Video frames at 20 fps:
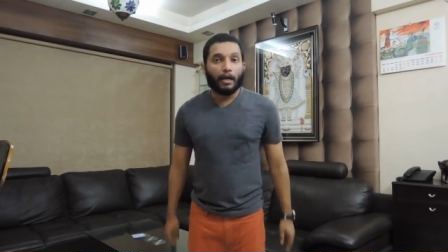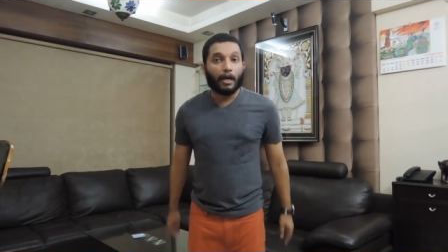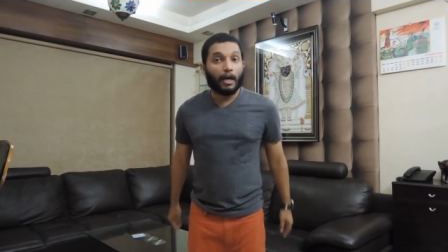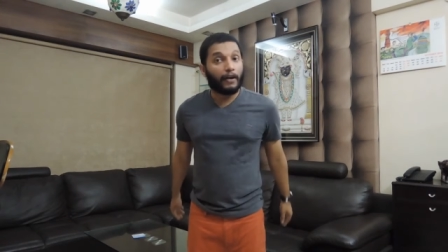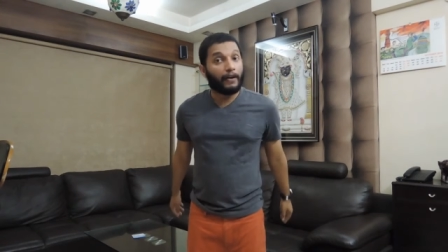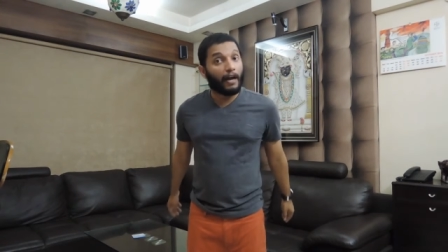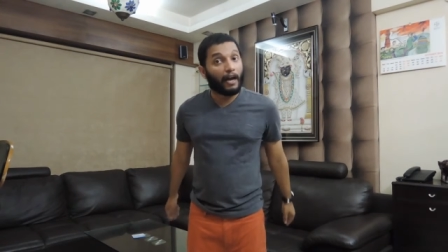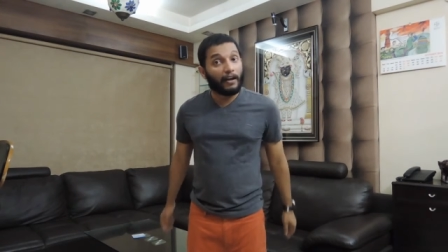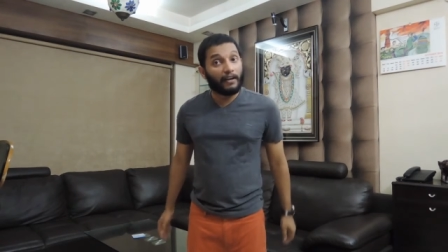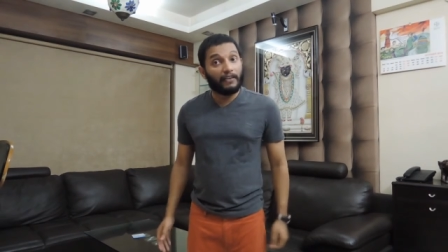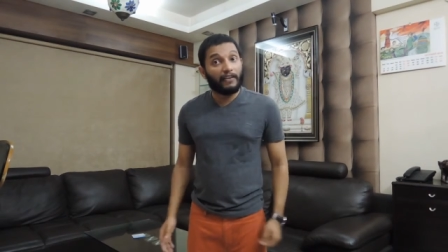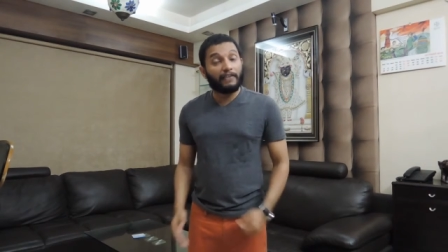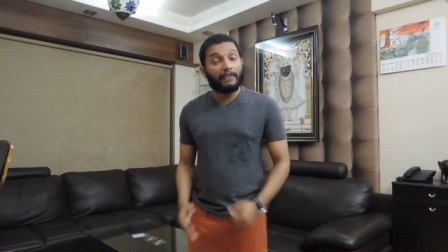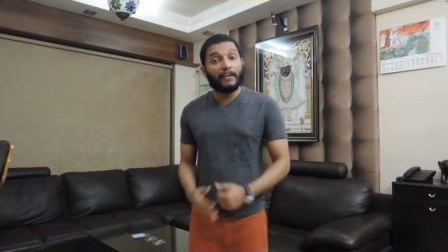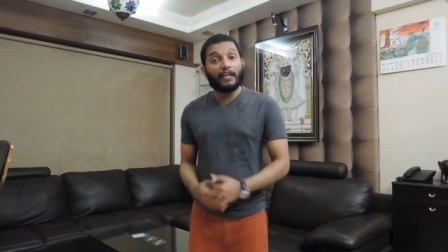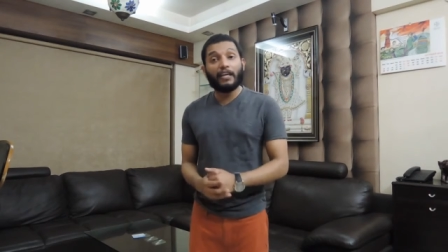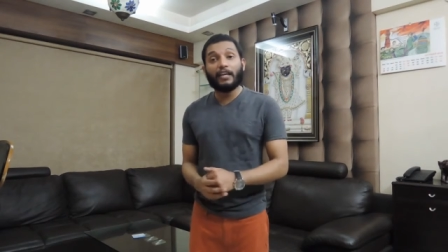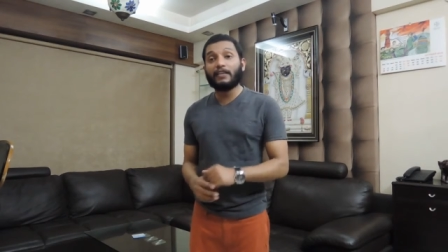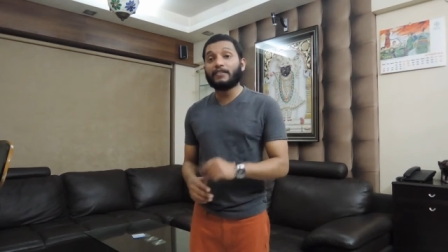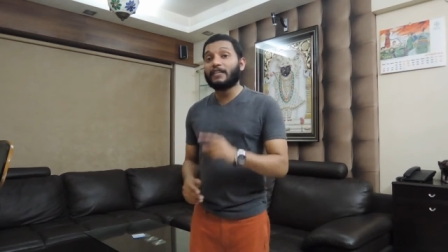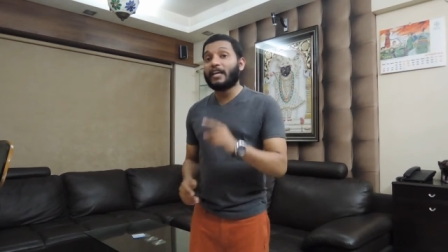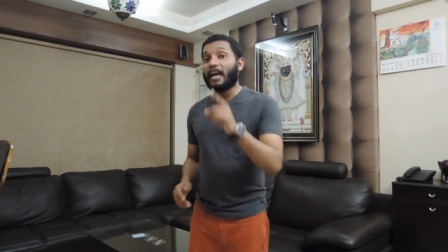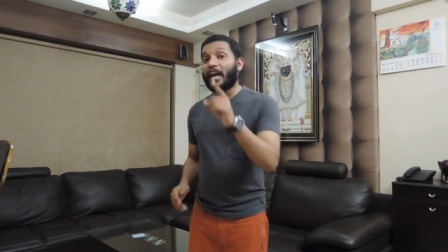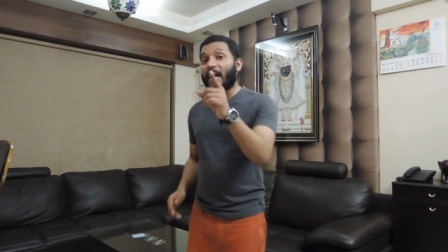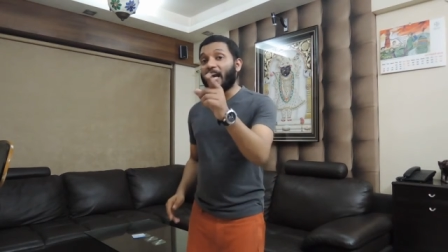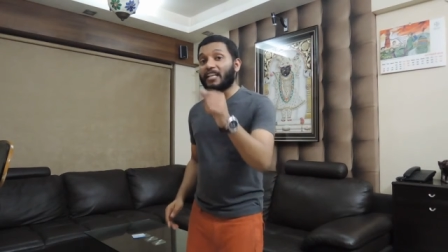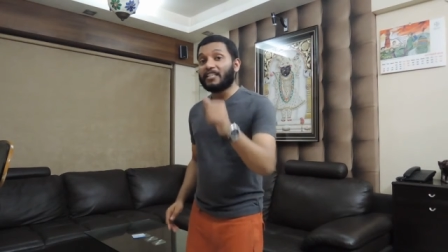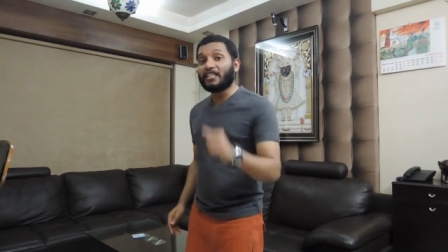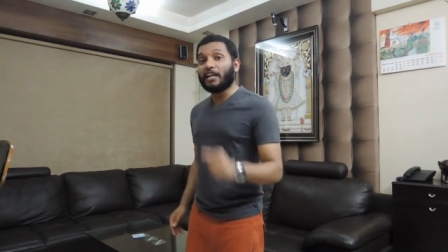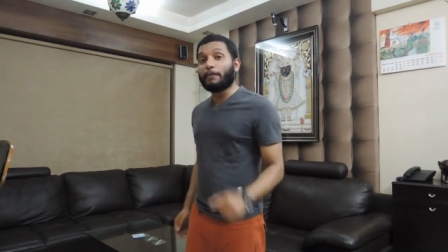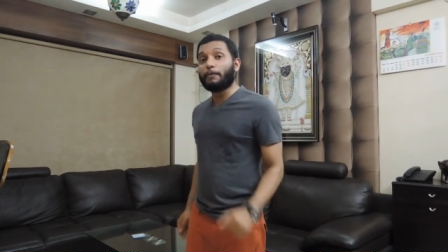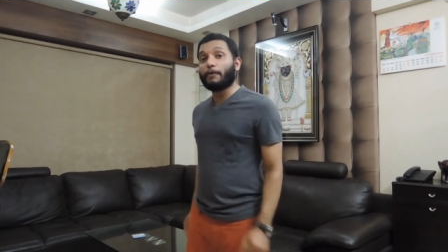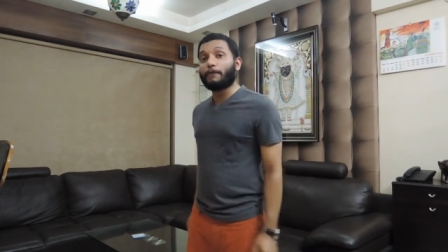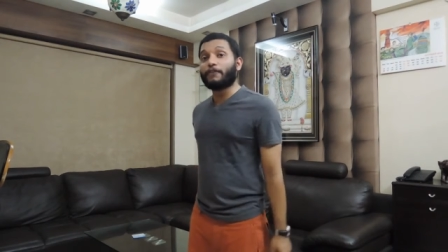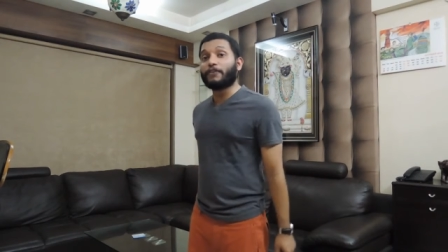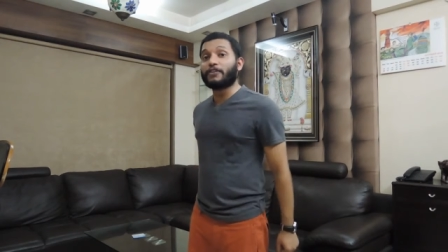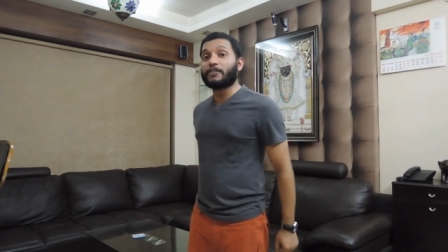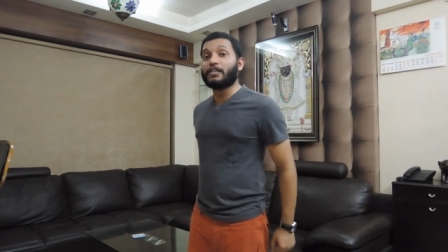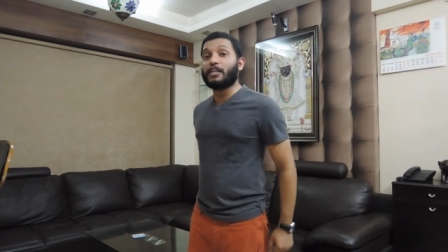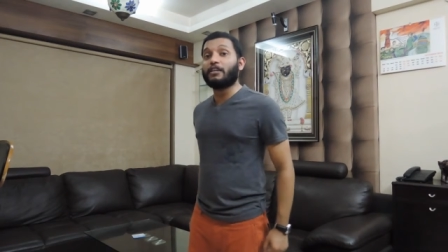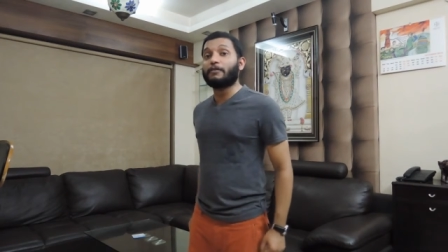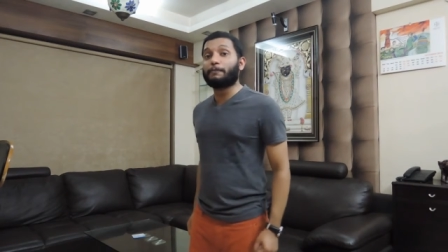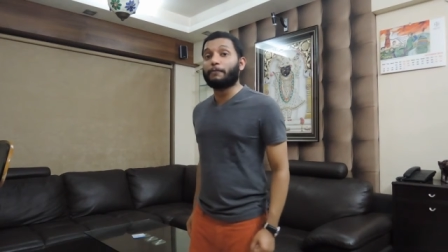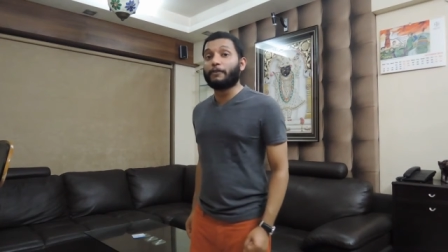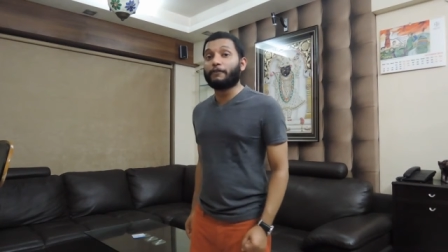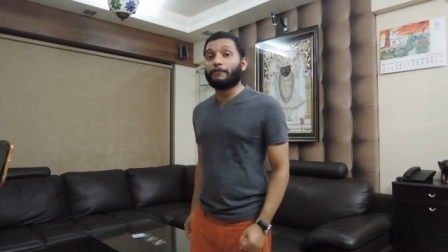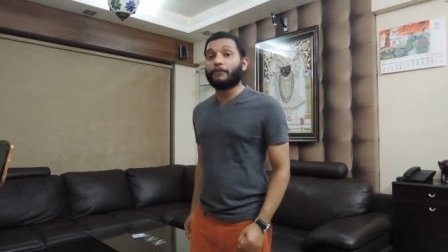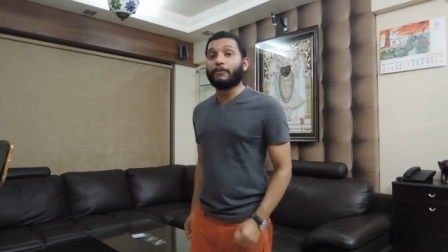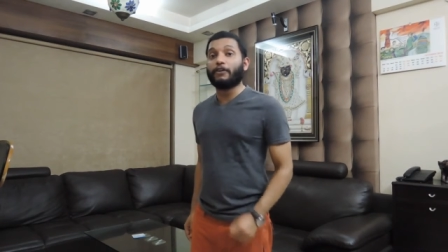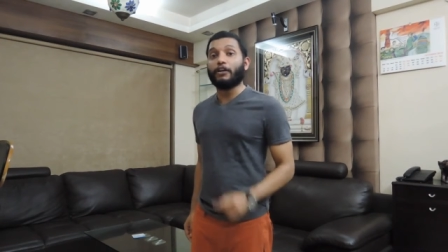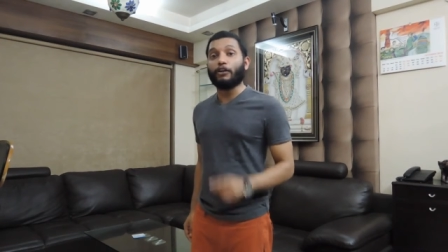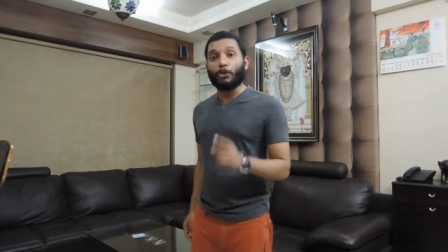And another thing is, HR professionals prefer